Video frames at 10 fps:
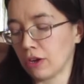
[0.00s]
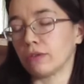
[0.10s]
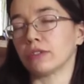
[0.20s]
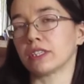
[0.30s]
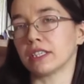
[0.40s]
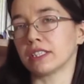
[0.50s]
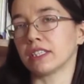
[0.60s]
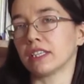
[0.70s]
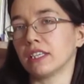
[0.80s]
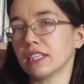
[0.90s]
was getting
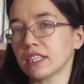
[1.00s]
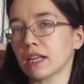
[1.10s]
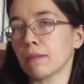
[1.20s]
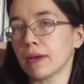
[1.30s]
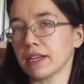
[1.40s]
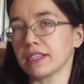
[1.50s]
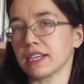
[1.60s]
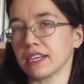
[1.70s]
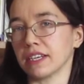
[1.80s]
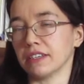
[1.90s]
a little bit
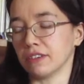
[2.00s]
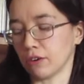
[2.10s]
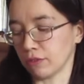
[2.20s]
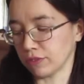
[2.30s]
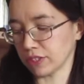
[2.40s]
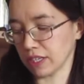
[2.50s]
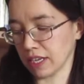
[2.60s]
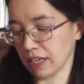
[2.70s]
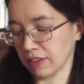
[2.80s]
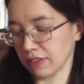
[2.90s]
tired of
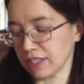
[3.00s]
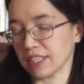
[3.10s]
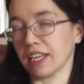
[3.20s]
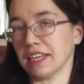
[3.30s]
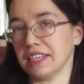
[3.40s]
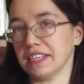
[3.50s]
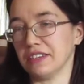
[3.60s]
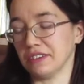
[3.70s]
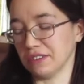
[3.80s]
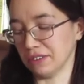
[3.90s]
seeing this lady
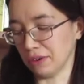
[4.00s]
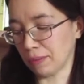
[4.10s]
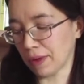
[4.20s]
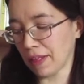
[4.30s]
turn up